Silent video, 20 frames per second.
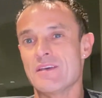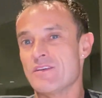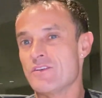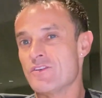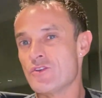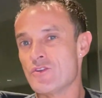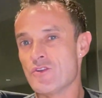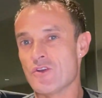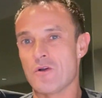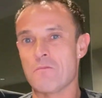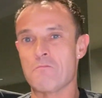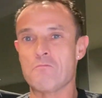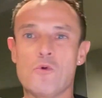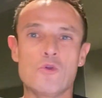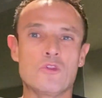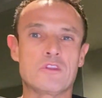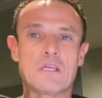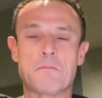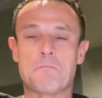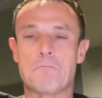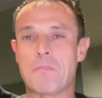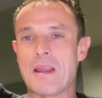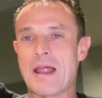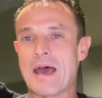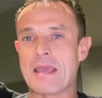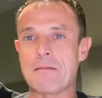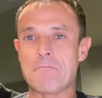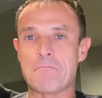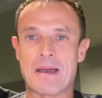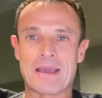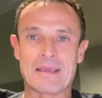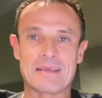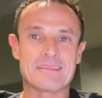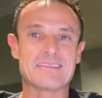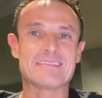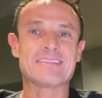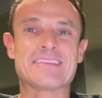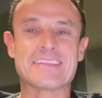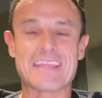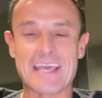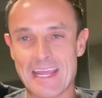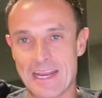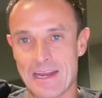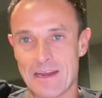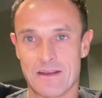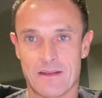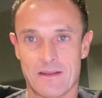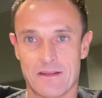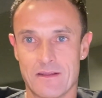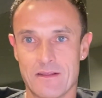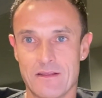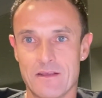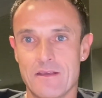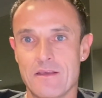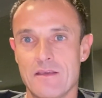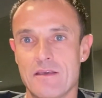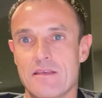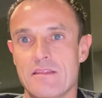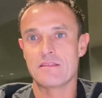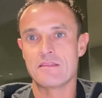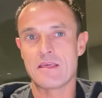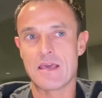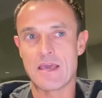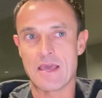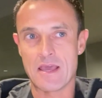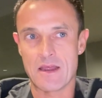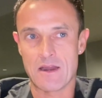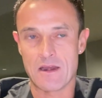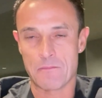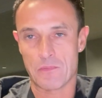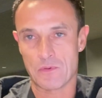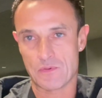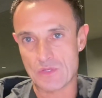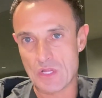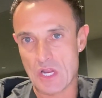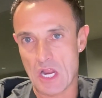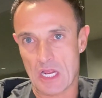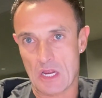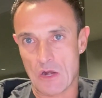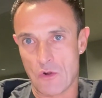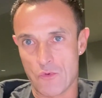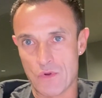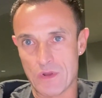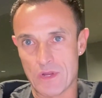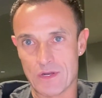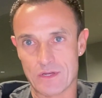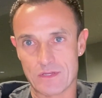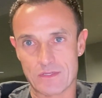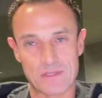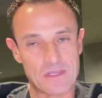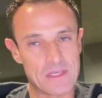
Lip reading: multiplied by 10 their professional careers.